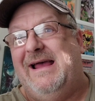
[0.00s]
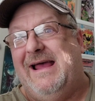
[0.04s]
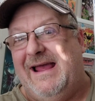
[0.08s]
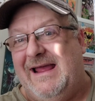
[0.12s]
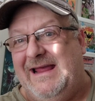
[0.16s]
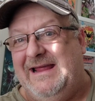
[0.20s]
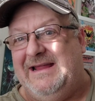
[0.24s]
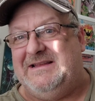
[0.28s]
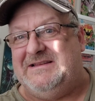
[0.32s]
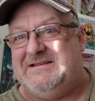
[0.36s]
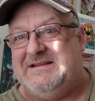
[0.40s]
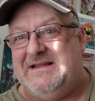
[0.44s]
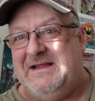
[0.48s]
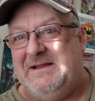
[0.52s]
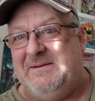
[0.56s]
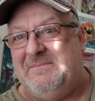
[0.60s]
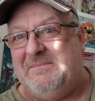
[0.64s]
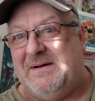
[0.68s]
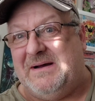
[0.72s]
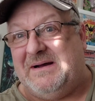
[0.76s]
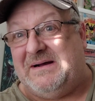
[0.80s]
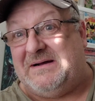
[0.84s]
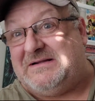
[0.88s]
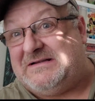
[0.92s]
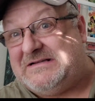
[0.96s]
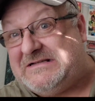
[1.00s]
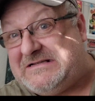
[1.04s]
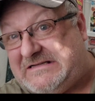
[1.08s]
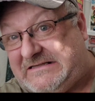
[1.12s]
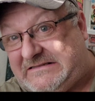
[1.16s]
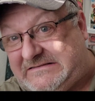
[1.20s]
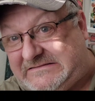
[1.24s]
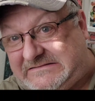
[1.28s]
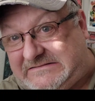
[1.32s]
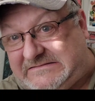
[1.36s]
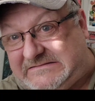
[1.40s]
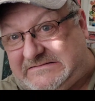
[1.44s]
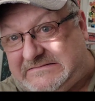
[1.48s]

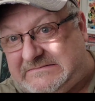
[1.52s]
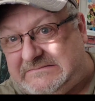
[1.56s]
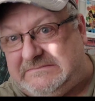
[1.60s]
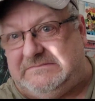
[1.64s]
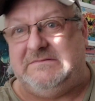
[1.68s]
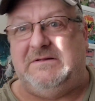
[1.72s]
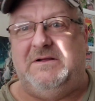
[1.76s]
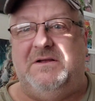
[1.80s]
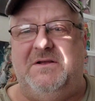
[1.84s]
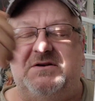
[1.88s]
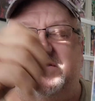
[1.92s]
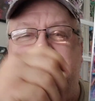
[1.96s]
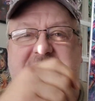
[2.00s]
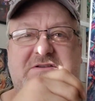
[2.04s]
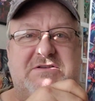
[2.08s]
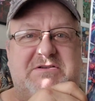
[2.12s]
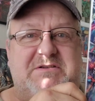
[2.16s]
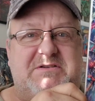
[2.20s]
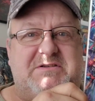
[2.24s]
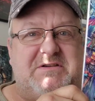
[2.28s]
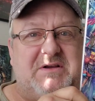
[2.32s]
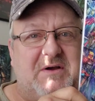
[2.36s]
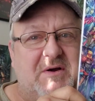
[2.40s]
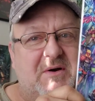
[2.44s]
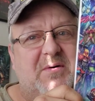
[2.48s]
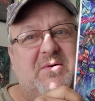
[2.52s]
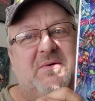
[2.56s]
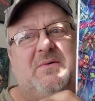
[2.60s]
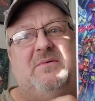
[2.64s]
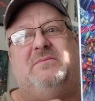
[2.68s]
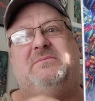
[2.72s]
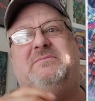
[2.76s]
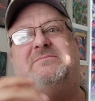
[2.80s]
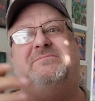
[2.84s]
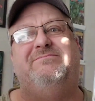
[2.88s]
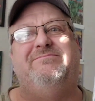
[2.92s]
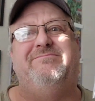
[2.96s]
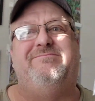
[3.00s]
$18.
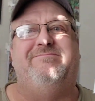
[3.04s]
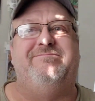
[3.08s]
So